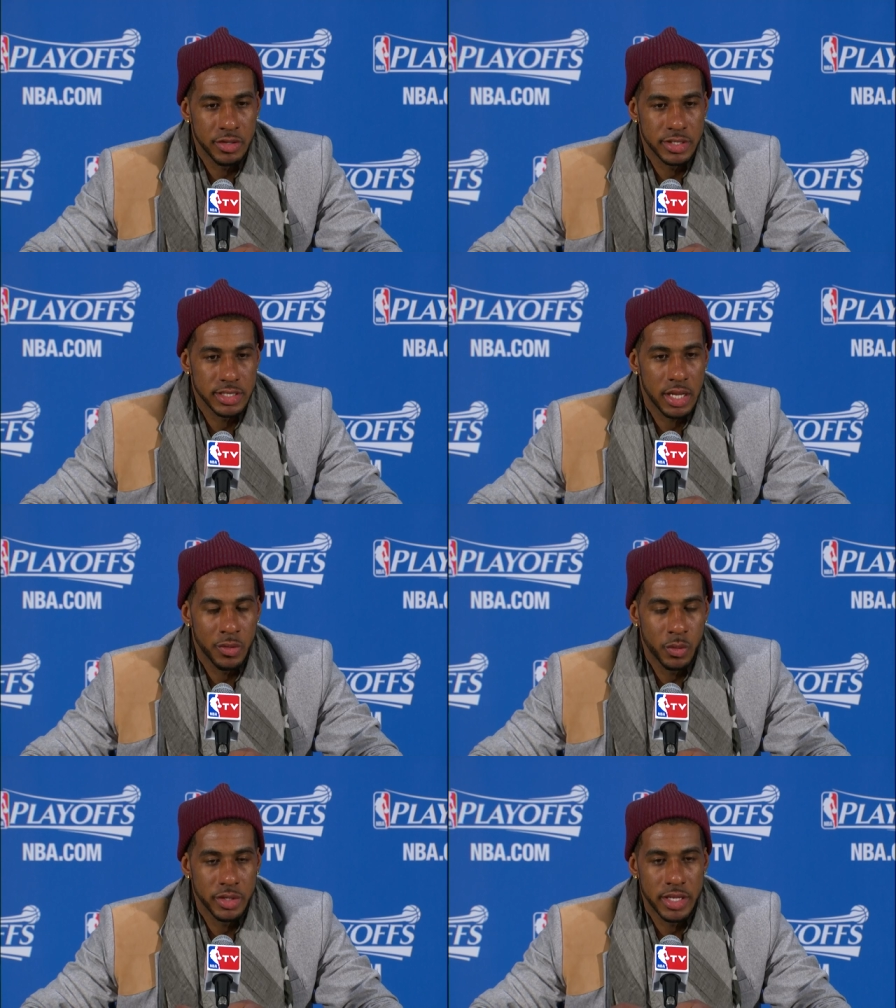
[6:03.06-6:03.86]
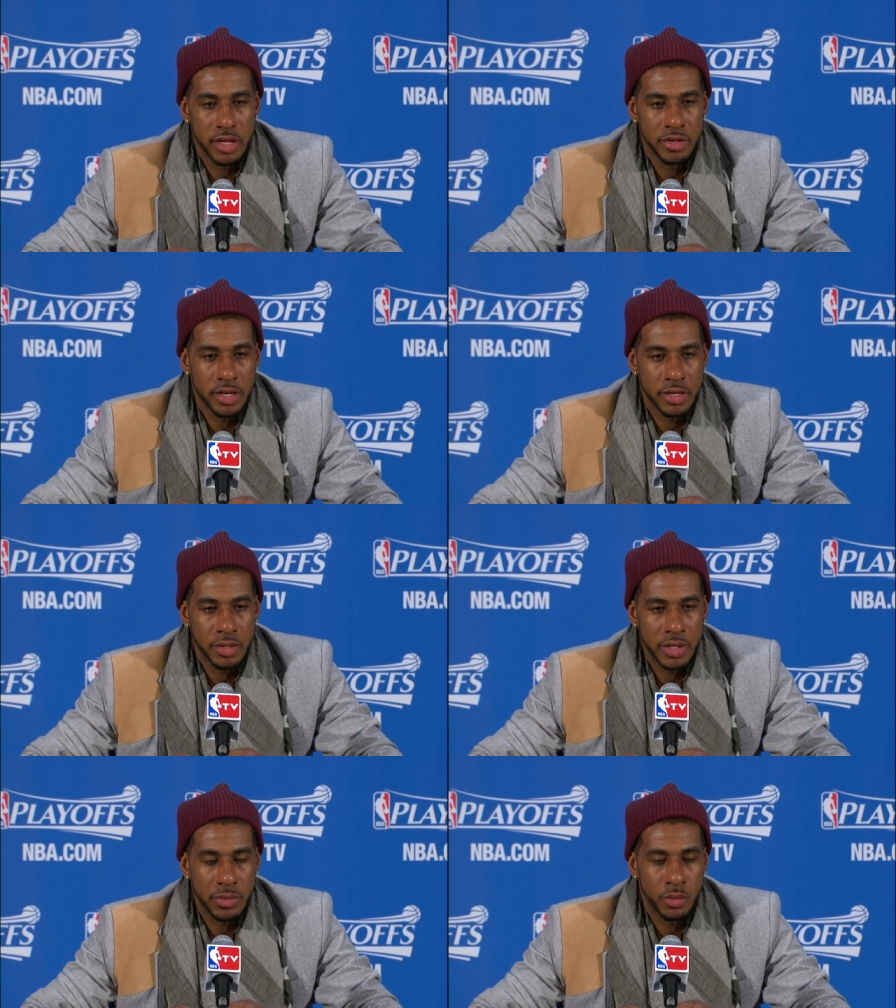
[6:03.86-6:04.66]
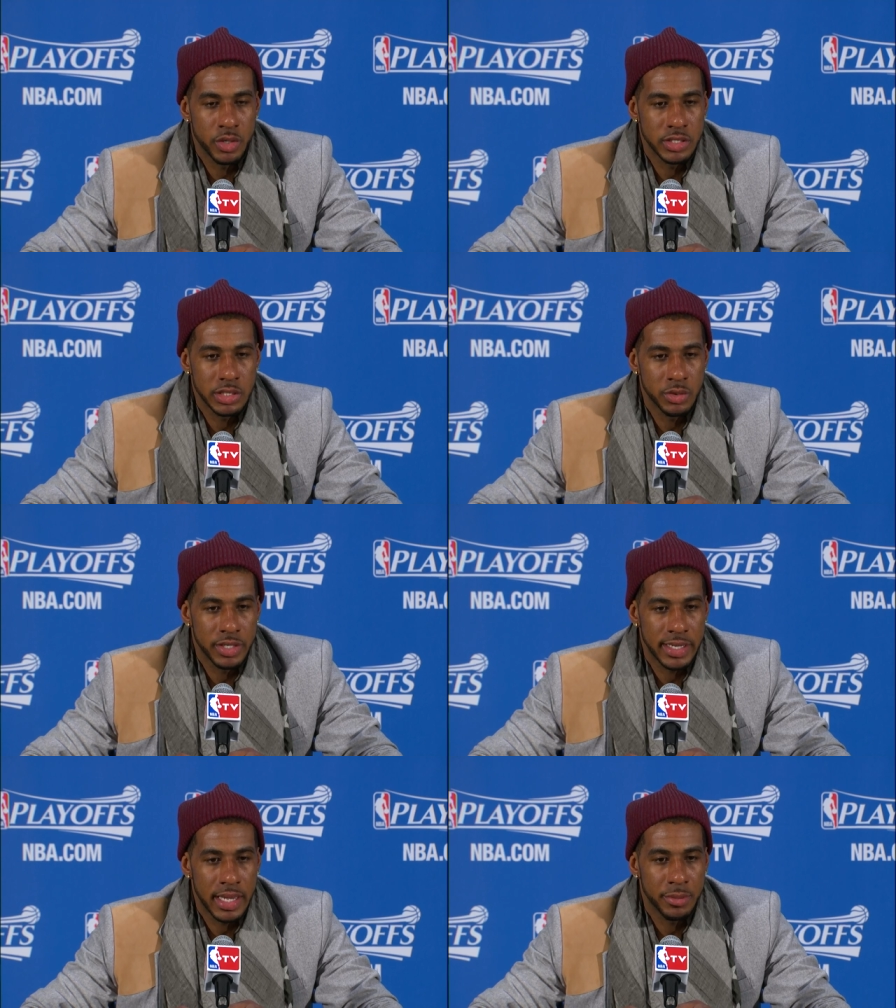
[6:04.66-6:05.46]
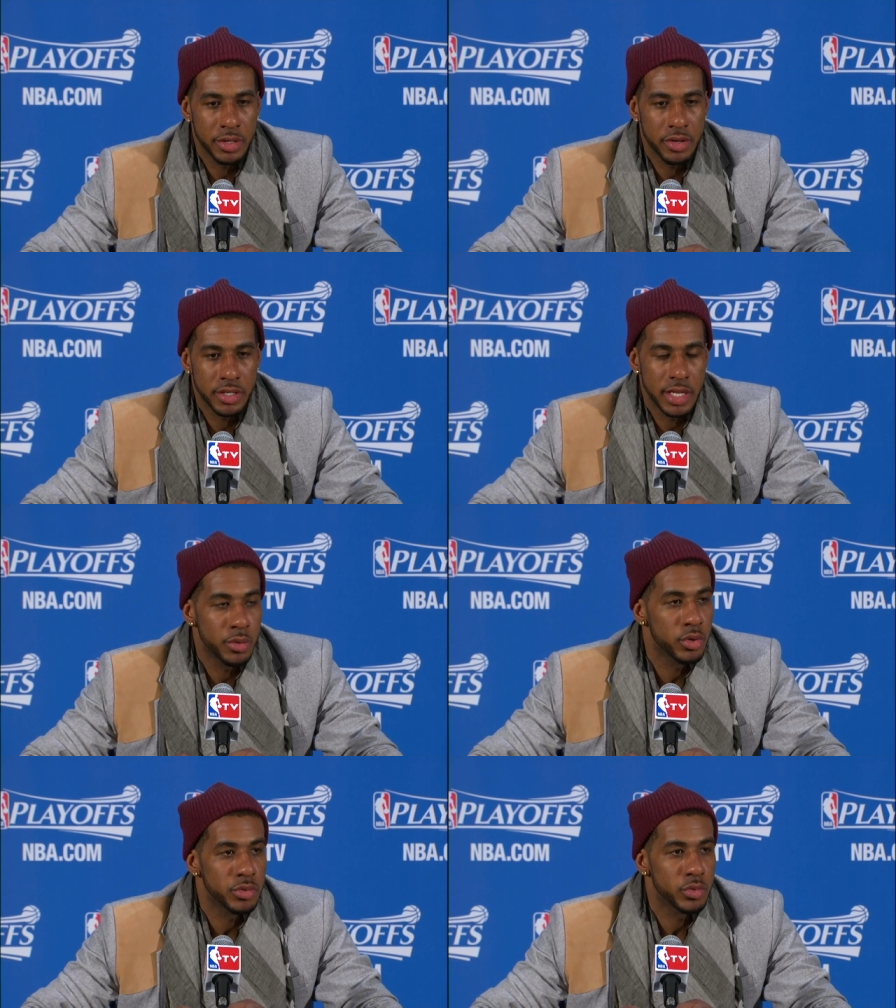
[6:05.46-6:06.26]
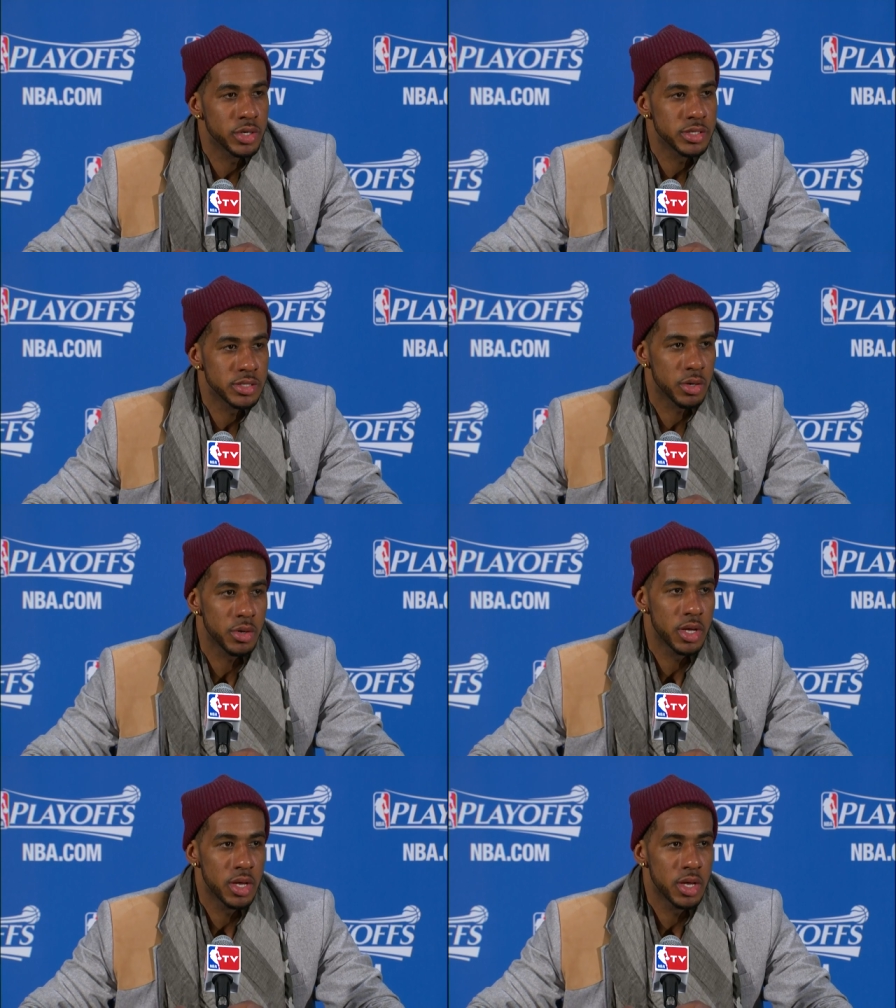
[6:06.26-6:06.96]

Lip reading: know, just how we went down there and won two and came here, and then they won one. So.